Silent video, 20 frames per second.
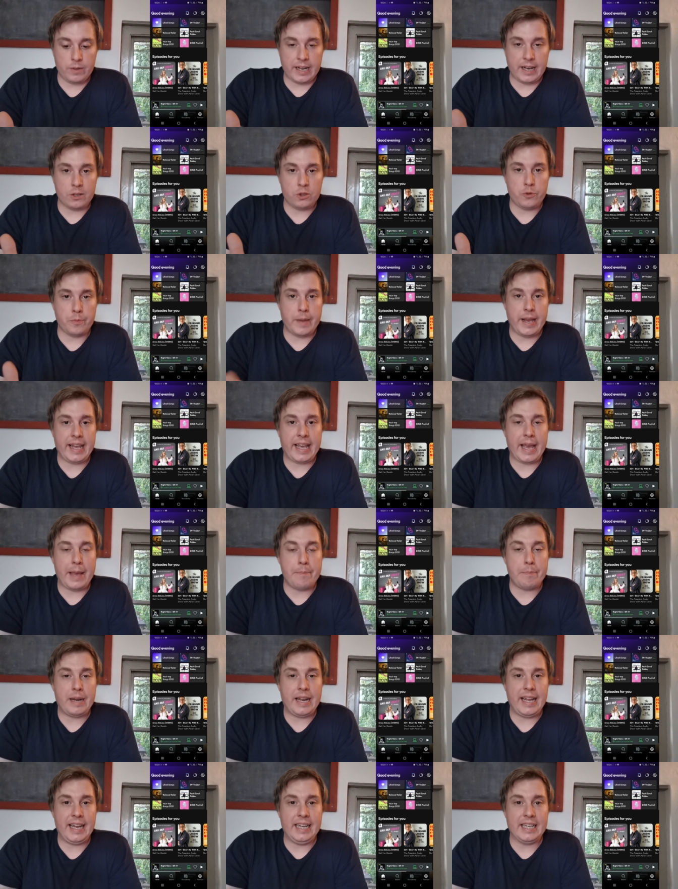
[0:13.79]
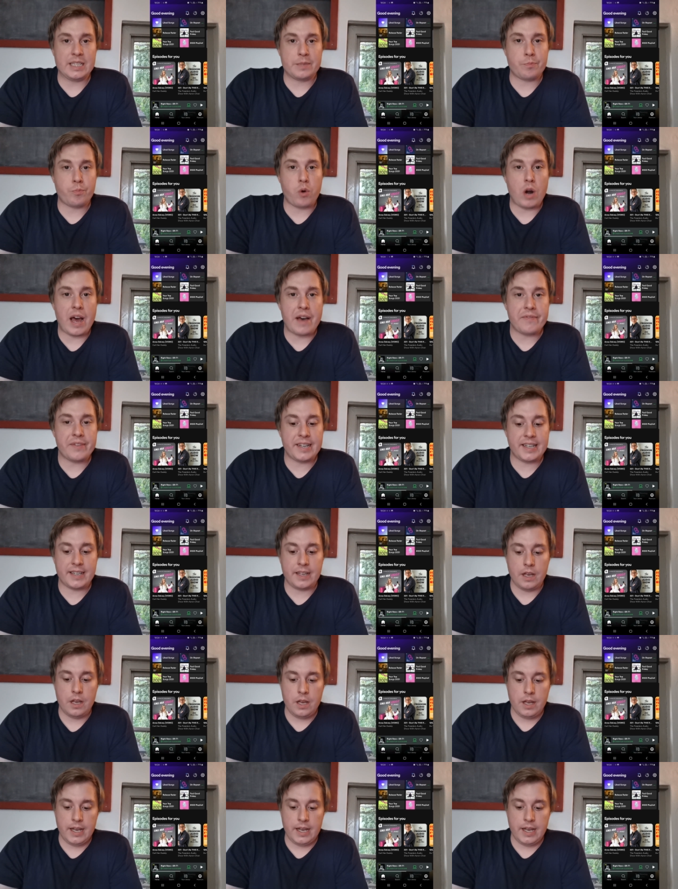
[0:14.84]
Now to make a playlist private